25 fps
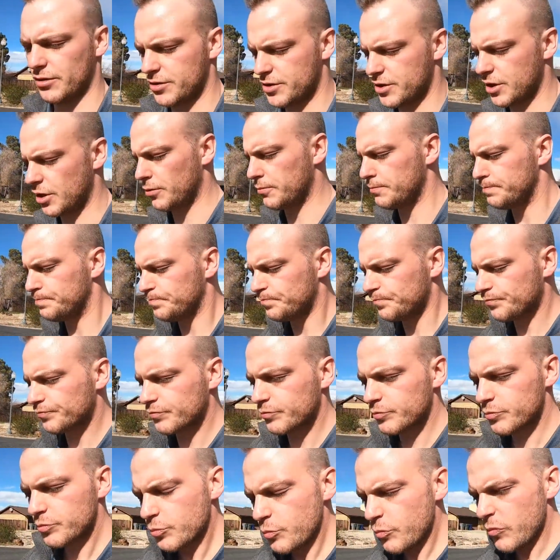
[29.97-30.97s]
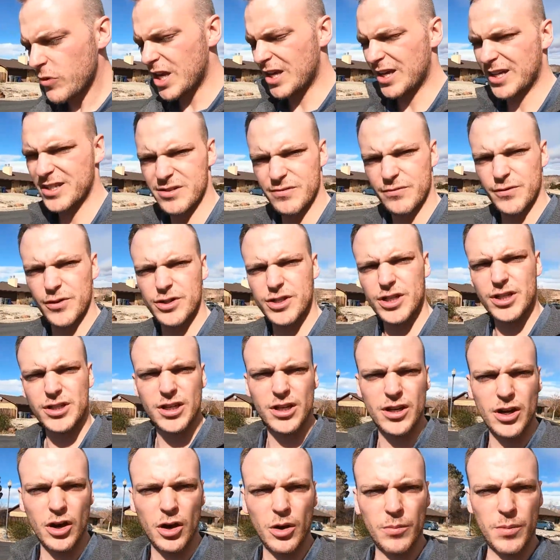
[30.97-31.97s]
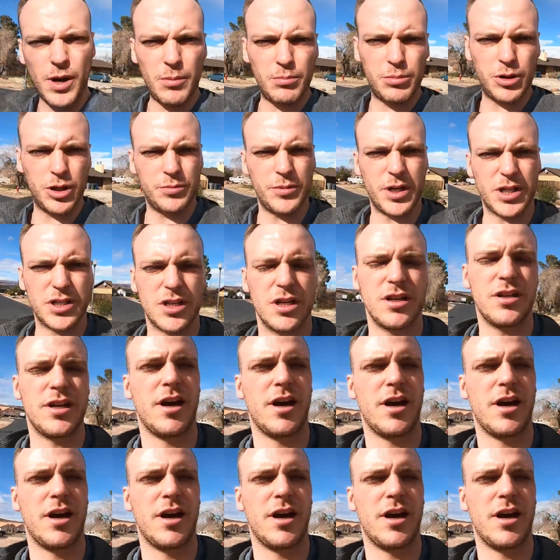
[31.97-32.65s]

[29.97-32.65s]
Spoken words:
So that's the first thing to know about Bloomington.